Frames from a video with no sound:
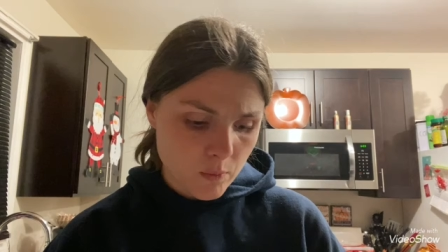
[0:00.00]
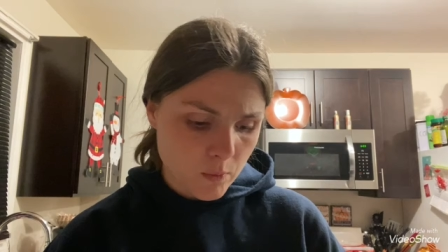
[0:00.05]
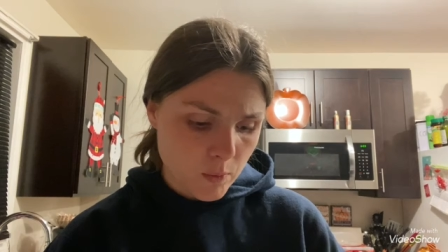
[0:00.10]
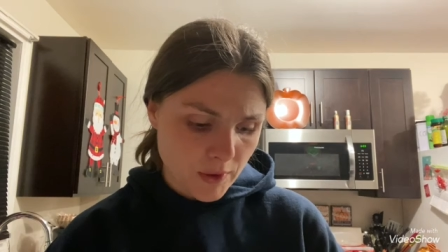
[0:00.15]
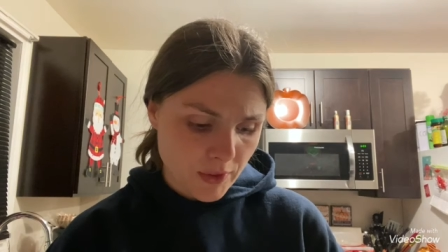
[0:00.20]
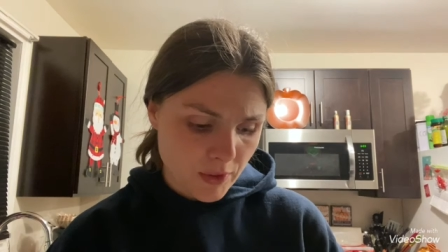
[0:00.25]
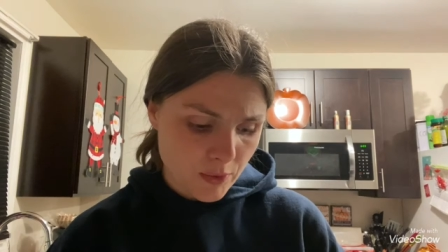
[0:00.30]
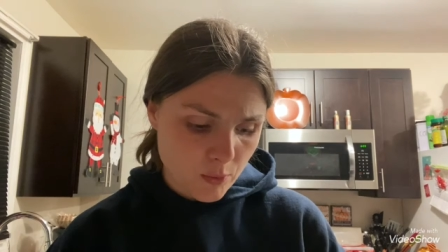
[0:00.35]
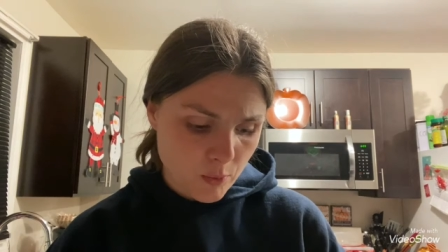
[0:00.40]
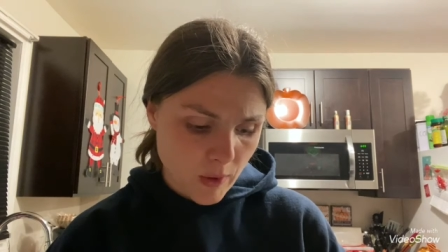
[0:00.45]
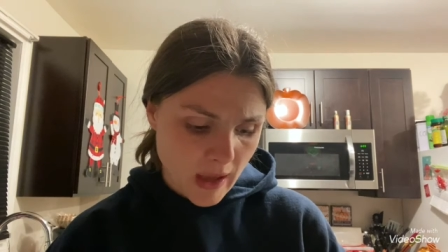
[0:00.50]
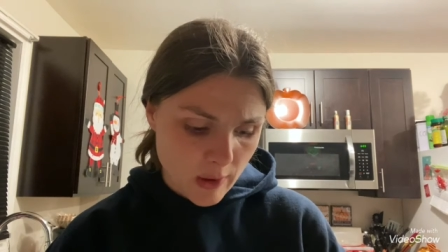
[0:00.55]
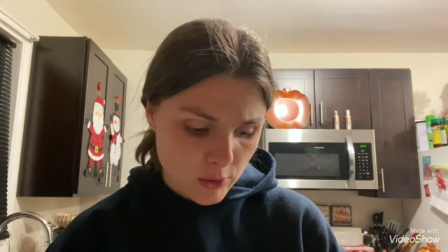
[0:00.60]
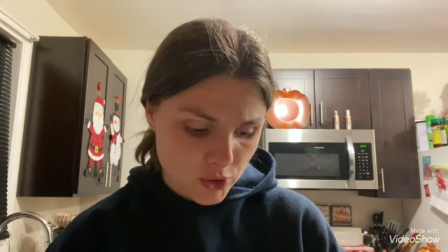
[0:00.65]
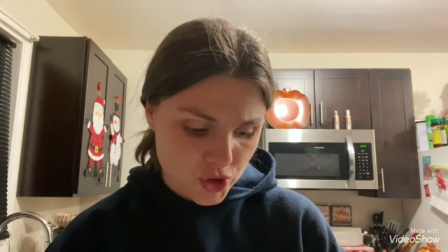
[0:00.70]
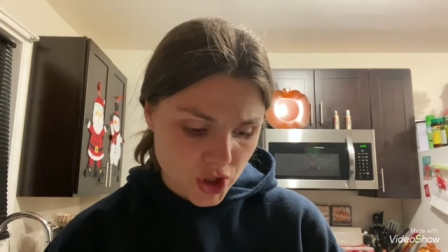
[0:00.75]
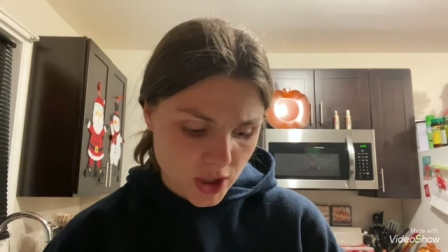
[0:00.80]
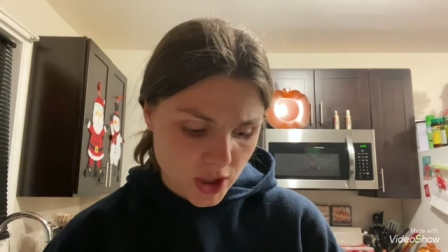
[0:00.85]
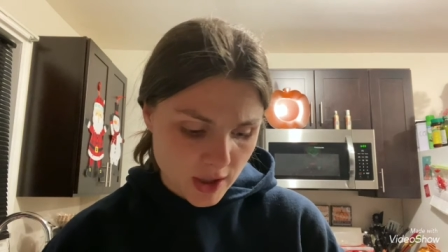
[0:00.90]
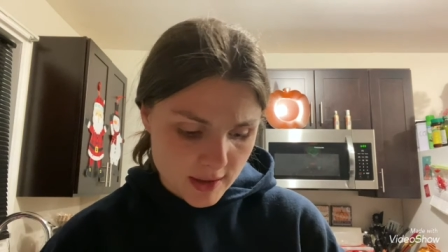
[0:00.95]
with how
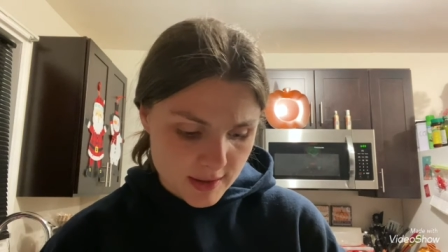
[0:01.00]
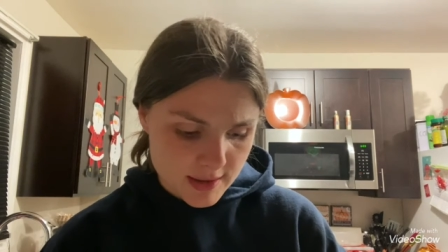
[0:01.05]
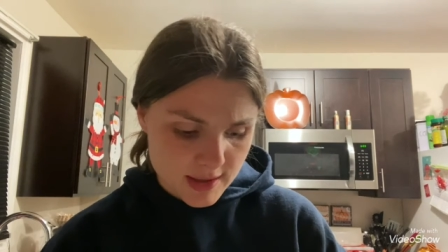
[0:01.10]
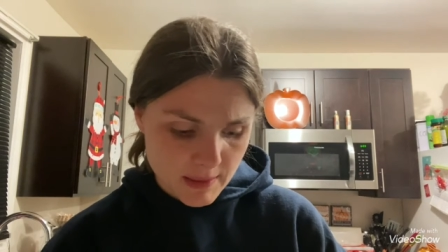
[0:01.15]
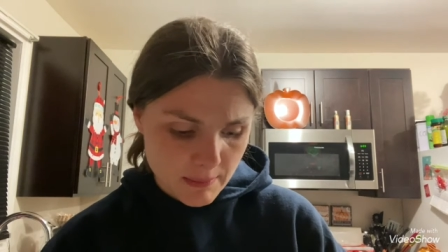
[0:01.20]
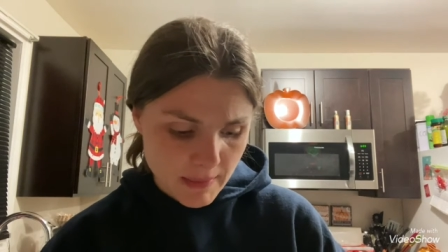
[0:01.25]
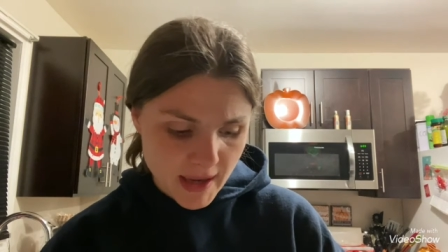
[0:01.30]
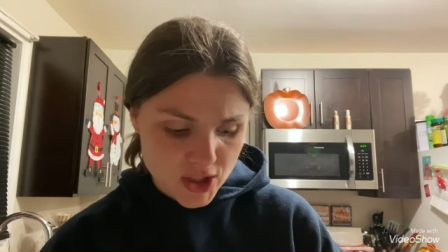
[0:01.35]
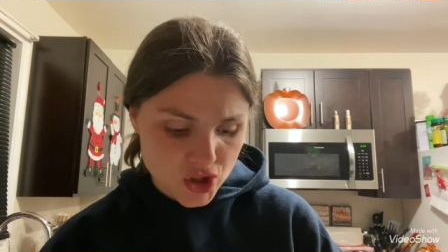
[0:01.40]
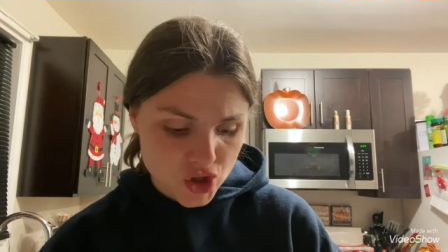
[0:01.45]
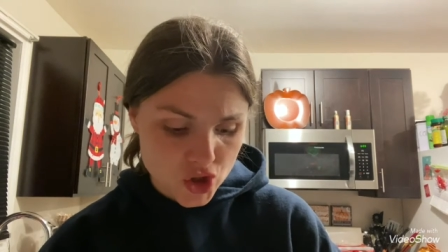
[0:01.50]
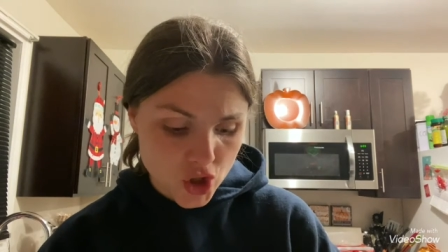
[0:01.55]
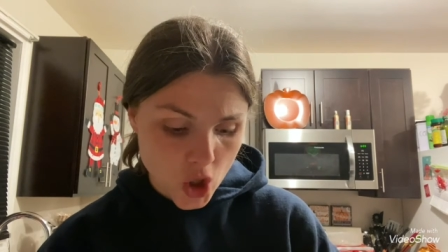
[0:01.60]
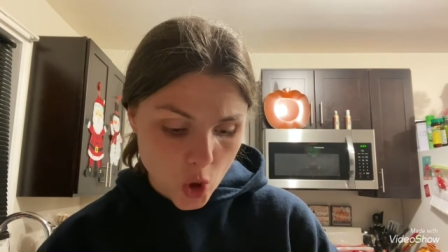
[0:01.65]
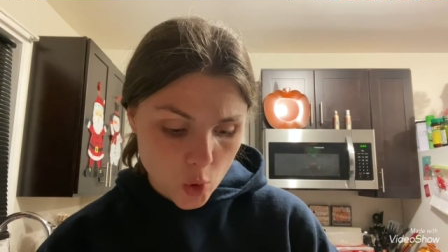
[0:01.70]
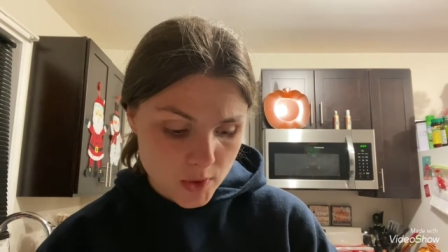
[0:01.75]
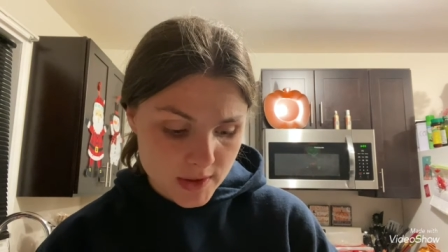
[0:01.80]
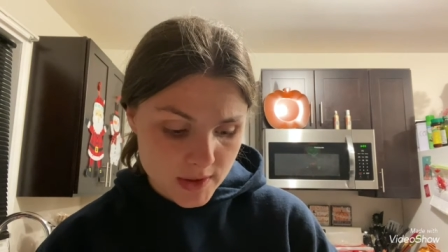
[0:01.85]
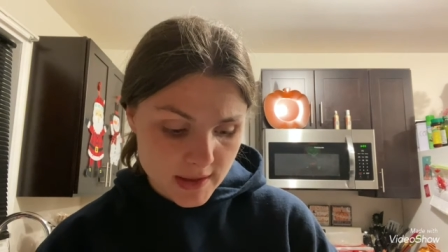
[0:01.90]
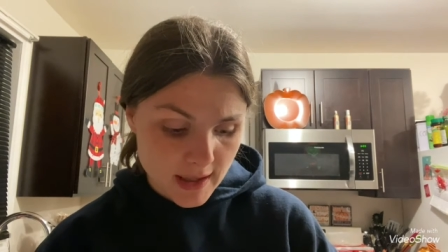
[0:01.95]
she is. It makes
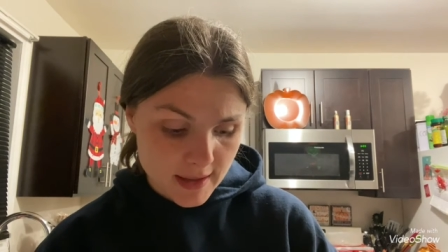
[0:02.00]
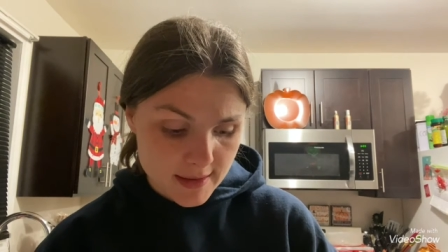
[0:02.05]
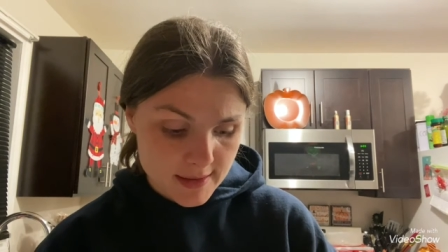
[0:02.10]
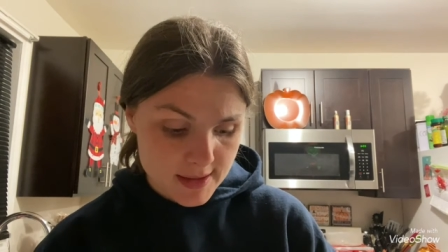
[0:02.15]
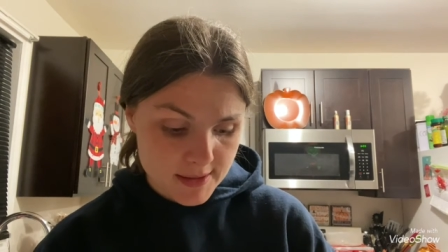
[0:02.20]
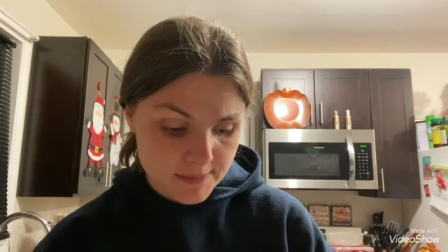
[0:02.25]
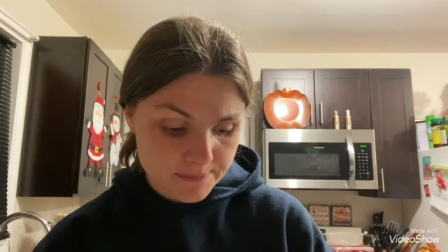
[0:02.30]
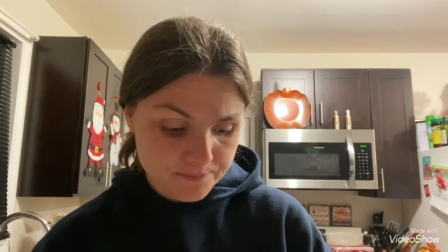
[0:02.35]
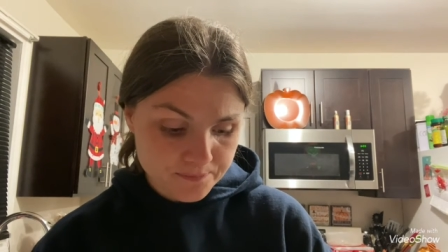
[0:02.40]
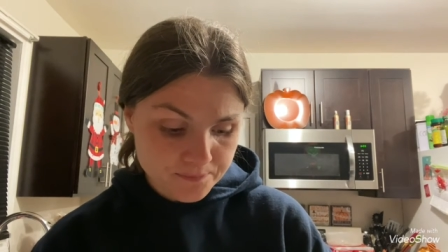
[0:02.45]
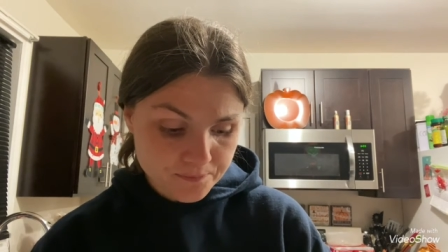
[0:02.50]
no sense.